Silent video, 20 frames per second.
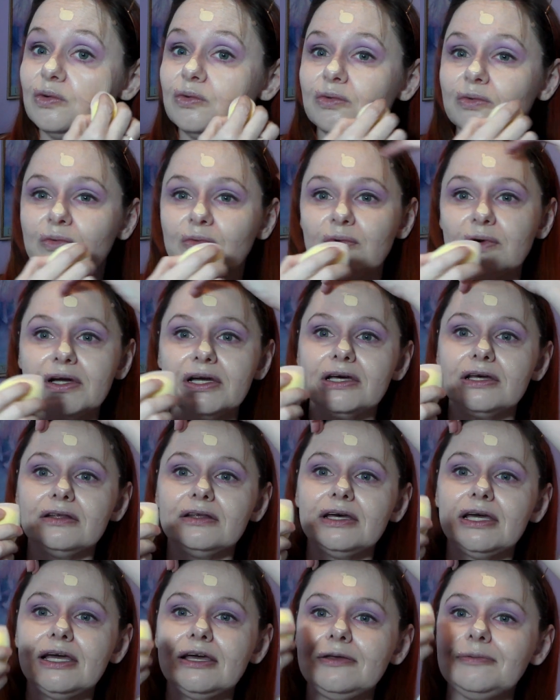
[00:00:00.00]

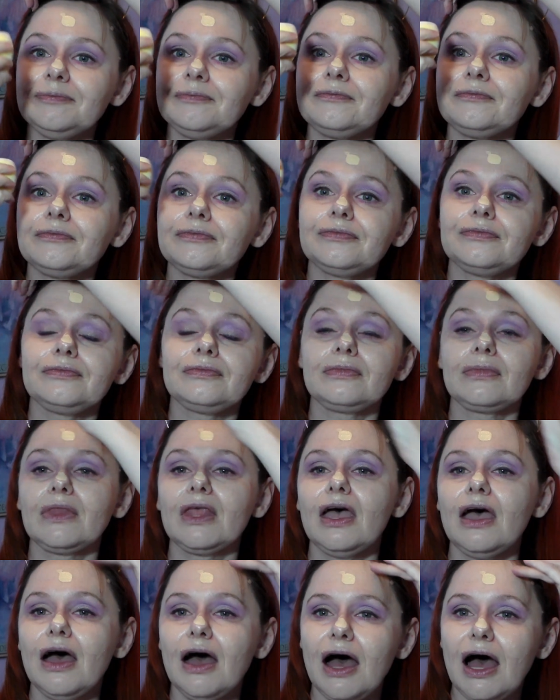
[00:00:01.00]
really,
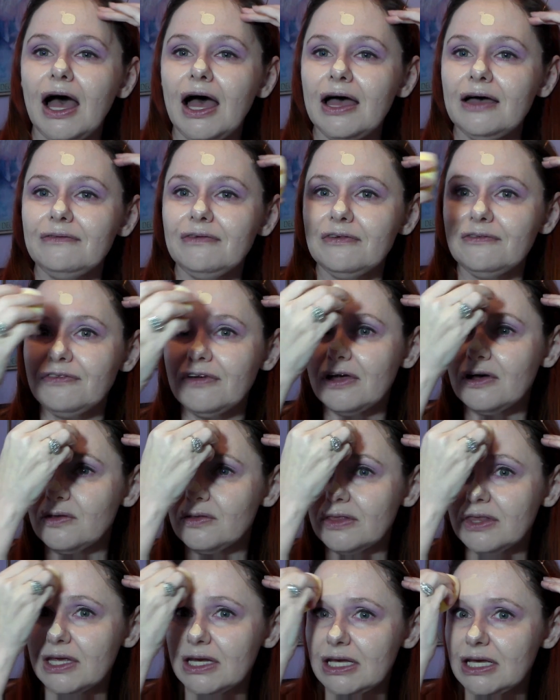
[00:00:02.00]
I haven't
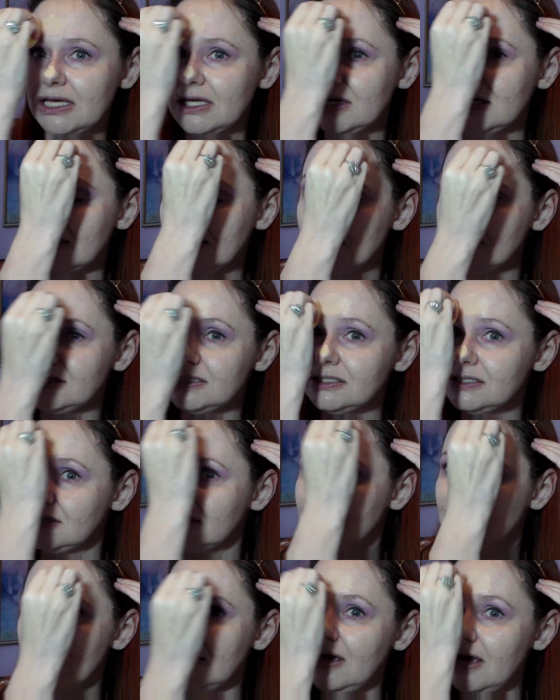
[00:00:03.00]
found that it is
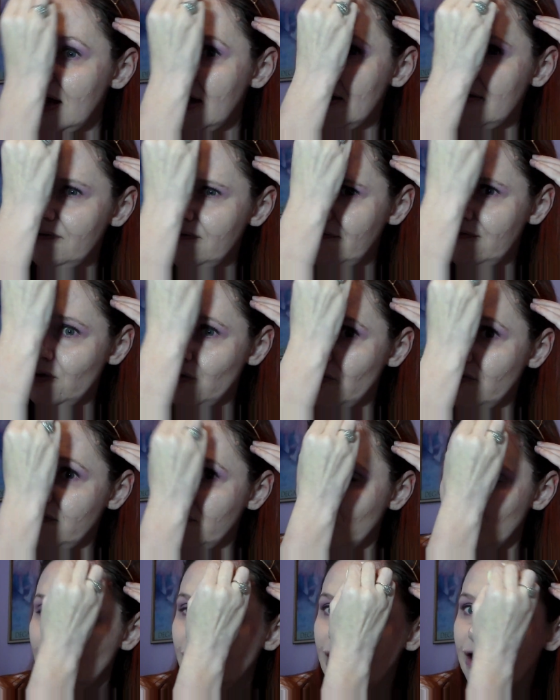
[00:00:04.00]
a
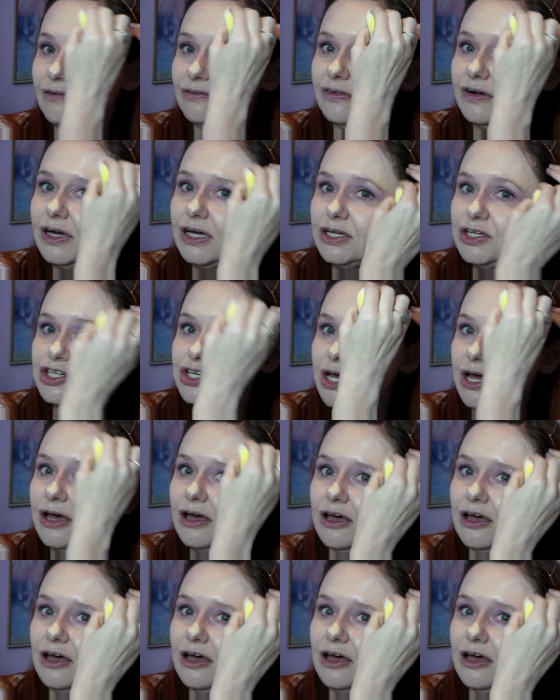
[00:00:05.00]
full coverage.